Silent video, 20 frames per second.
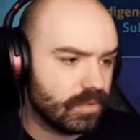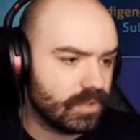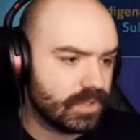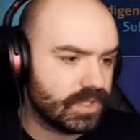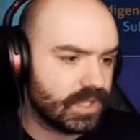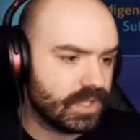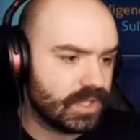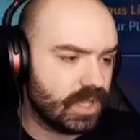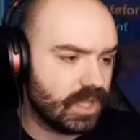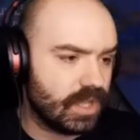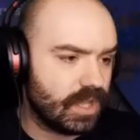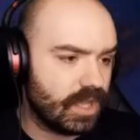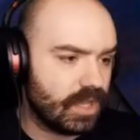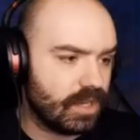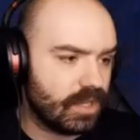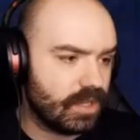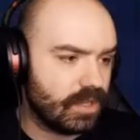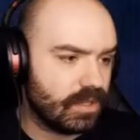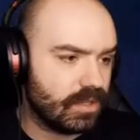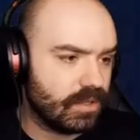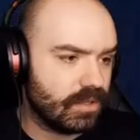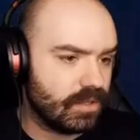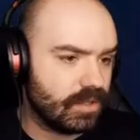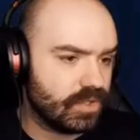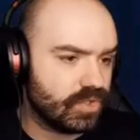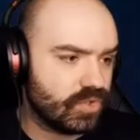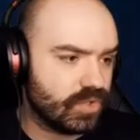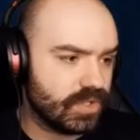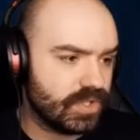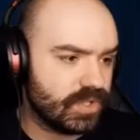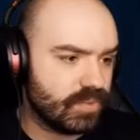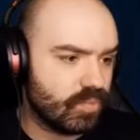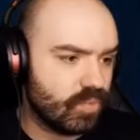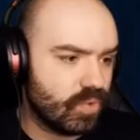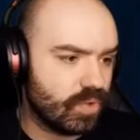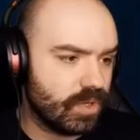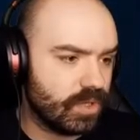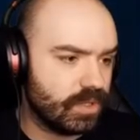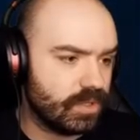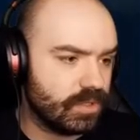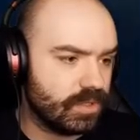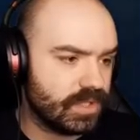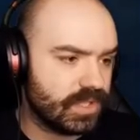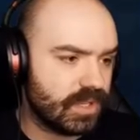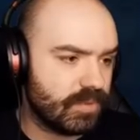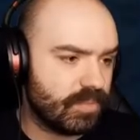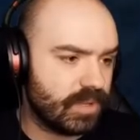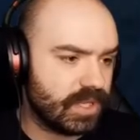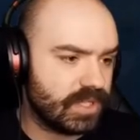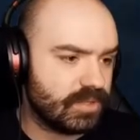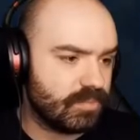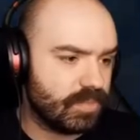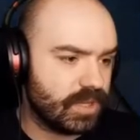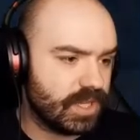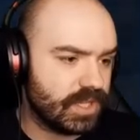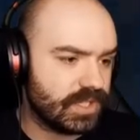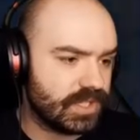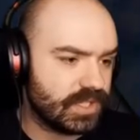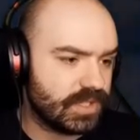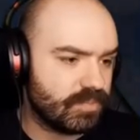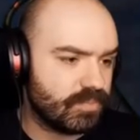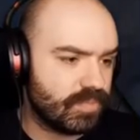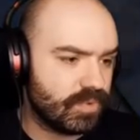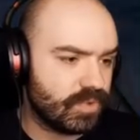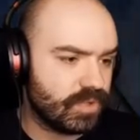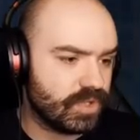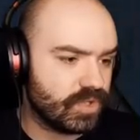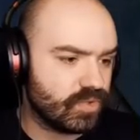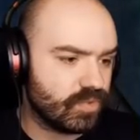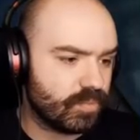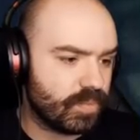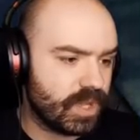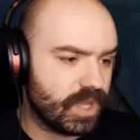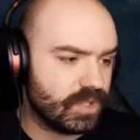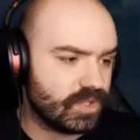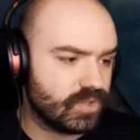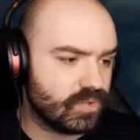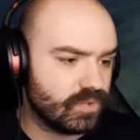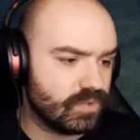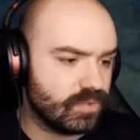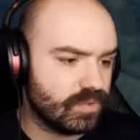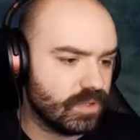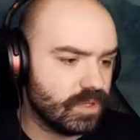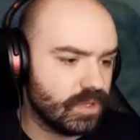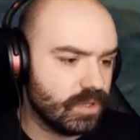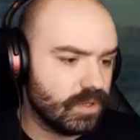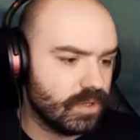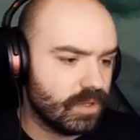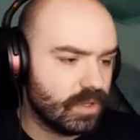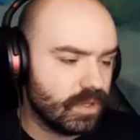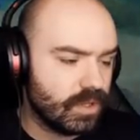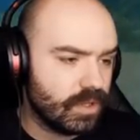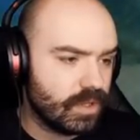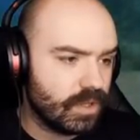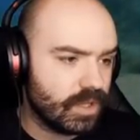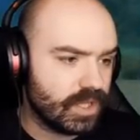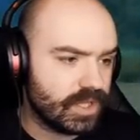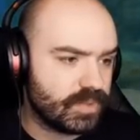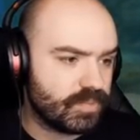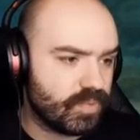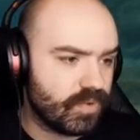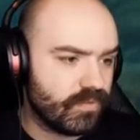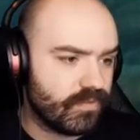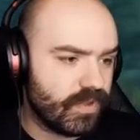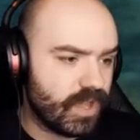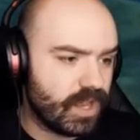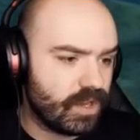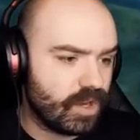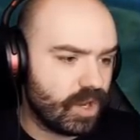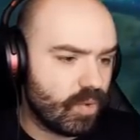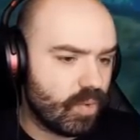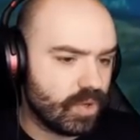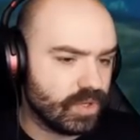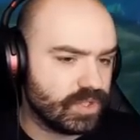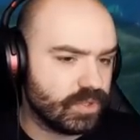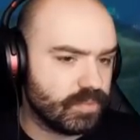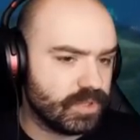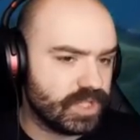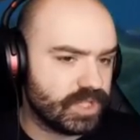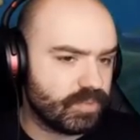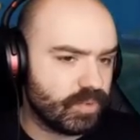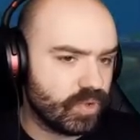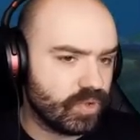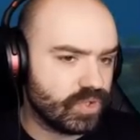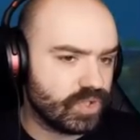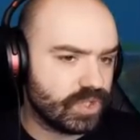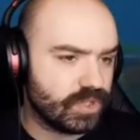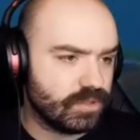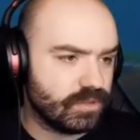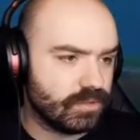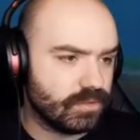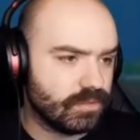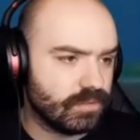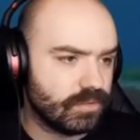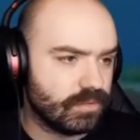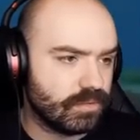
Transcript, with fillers: Let's get the hell out of here. Let's drink some water. Let's get back to base. Let's build this repair tool. Let's prevent quantum explosion.